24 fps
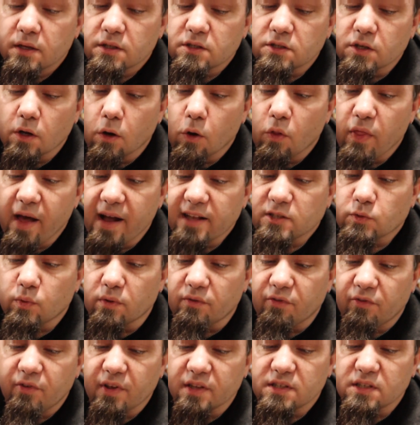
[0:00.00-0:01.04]
So that's
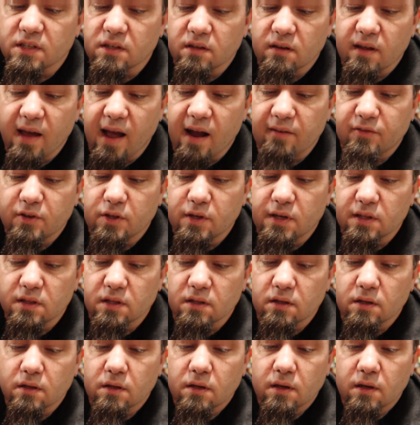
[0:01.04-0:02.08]
what fits it after you get the